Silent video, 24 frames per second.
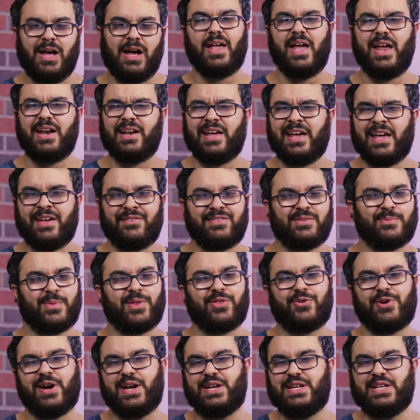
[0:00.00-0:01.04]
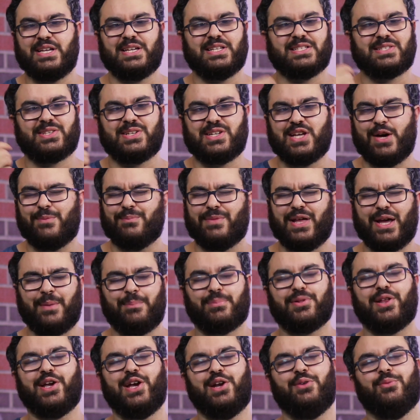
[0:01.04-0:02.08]
And I have some other ideas that I'm like
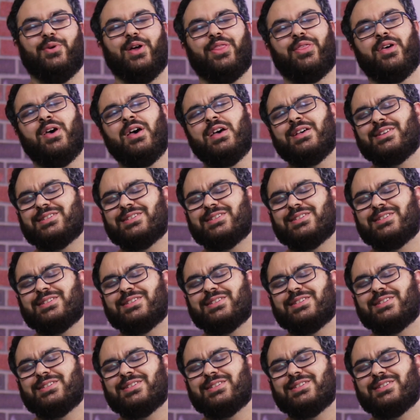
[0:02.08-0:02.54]
playing with.